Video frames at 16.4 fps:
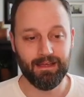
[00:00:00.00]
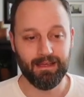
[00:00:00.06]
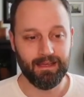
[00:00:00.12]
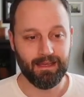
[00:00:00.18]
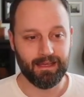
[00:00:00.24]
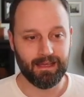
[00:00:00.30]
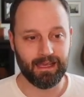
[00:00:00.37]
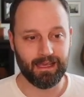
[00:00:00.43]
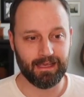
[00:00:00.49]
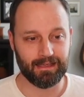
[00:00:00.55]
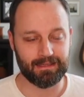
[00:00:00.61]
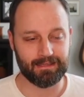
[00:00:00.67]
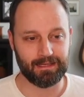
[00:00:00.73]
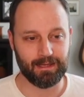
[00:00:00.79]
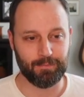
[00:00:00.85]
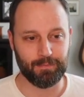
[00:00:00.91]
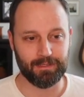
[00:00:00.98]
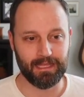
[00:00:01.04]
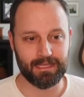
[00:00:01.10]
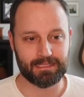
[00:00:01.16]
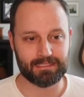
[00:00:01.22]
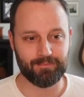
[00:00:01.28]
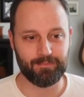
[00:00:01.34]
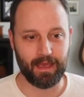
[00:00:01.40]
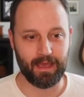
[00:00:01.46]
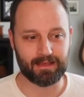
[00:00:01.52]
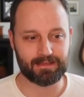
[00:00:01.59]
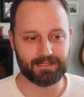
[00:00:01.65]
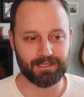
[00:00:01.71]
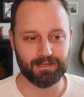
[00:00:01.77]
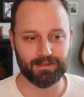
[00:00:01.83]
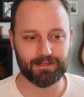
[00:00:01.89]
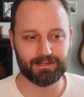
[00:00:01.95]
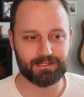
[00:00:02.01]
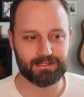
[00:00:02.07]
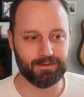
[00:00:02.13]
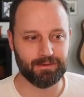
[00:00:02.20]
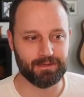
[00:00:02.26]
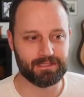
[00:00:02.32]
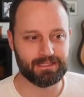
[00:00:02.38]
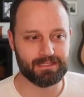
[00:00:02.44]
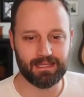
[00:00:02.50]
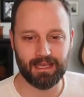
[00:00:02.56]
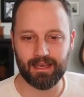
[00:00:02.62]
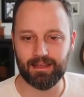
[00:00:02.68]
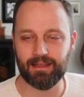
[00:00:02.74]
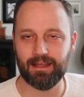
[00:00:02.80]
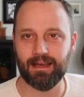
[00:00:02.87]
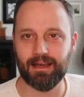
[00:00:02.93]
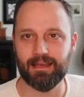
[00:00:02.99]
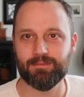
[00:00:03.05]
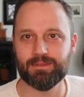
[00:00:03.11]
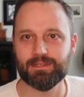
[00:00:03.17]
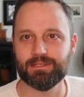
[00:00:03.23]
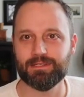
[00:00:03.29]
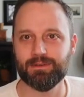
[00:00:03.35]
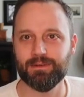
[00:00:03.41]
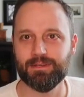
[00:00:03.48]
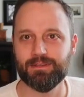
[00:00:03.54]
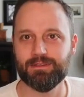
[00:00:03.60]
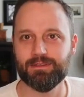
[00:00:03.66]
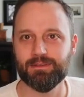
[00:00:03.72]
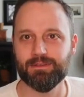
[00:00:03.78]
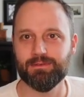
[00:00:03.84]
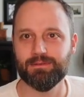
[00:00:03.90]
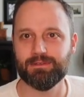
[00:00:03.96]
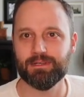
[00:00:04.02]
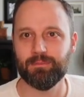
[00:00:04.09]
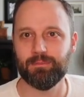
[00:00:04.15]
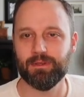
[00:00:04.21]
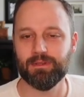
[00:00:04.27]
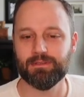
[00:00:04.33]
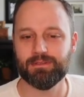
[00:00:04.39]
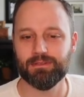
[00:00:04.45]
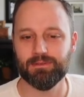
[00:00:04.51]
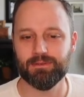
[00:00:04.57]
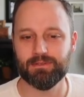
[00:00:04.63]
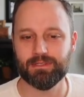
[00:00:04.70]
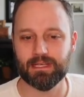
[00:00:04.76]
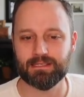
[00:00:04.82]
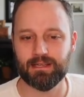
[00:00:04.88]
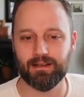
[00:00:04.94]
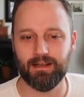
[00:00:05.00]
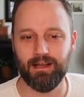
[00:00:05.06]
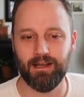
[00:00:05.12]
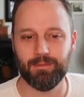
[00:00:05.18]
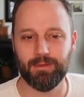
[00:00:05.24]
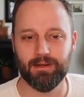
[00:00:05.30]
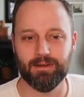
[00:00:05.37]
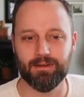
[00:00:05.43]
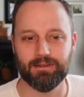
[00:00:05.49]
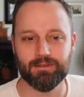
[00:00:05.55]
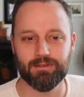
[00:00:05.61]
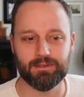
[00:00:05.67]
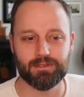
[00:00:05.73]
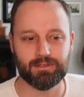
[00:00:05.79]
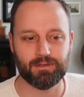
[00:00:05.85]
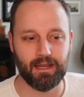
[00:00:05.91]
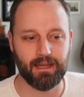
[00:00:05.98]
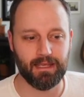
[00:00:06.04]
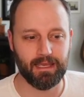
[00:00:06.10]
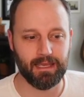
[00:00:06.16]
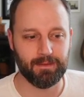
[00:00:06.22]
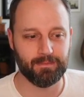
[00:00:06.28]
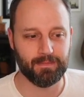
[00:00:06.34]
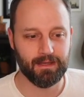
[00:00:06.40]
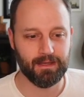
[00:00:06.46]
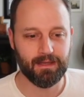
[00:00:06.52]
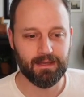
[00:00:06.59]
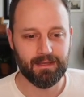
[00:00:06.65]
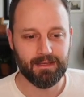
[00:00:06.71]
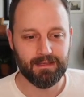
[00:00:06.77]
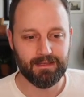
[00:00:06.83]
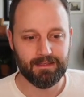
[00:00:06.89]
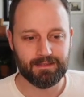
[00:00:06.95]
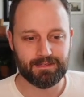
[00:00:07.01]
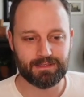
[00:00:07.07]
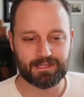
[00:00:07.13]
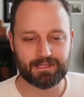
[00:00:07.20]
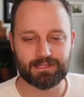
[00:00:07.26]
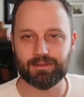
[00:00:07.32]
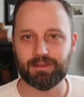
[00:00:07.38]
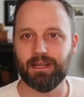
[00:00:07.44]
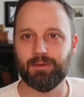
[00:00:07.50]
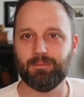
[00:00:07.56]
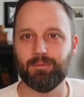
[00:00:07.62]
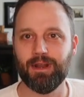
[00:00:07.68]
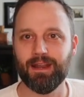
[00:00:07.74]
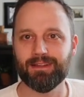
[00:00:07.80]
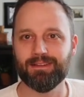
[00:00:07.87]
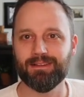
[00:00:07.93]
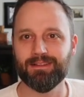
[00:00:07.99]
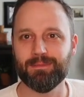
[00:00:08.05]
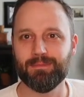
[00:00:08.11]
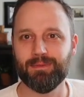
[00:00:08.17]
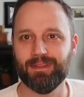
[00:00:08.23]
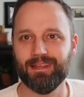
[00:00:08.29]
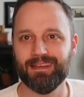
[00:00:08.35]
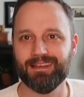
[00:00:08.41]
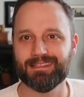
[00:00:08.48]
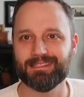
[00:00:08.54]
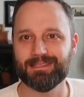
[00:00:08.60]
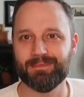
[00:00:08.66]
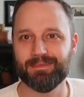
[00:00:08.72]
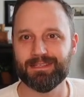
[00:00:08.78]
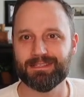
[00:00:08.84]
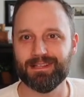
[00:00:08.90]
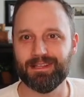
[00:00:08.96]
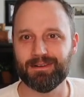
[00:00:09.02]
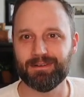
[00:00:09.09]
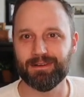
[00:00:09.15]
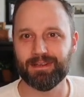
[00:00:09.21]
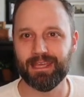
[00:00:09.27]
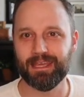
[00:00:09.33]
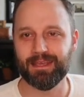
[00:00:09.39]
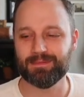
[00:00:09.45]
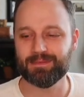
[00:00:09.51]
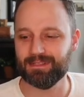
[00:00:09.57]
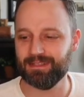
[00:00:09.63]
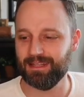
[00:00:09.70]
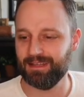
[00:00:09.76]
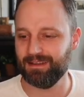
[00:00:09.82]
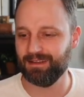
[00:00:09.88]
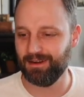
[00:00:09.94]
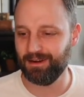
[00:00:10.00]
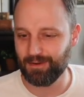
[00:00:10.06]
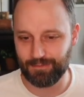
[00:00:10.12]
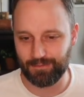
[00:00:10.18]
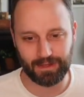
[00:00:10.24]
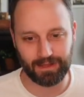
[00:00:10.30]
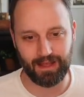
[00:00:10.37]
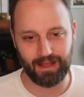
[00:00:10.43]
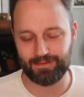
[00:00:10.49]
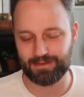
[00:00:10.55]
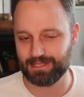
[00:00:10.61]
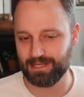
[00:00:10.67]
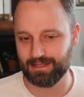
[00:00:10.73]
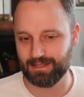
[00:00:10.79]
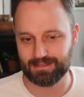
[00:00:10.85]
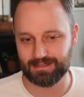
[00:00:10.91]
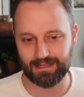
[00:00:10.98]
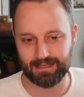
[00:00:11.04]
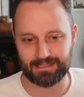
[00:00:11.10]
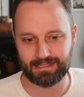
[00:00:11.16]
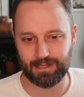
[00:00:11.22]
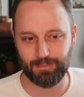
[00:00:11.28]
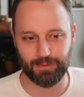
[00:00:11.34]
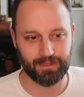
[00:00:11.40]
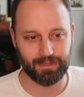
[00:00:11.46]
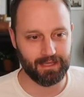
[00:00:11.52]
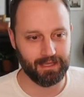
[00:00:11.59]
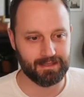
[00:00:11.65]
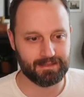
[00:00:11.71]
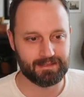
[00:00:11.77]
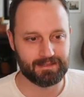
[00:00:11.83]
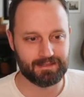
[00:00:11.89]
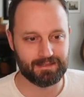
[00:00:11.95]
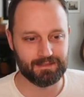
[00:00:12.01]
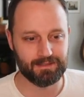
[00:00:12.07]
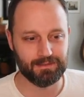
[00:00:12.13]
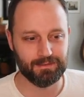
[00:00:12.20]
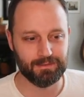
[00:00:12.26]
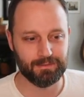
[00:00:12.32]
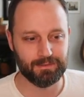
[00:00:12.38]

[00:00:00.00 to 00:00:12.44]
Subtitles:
And a couple days have passed here, so instead, I'm just going to jump into chess.com here and do a training game just so that I'm regularly playing some of these longer games. And then hopefully, I'll have a chance the next couple days to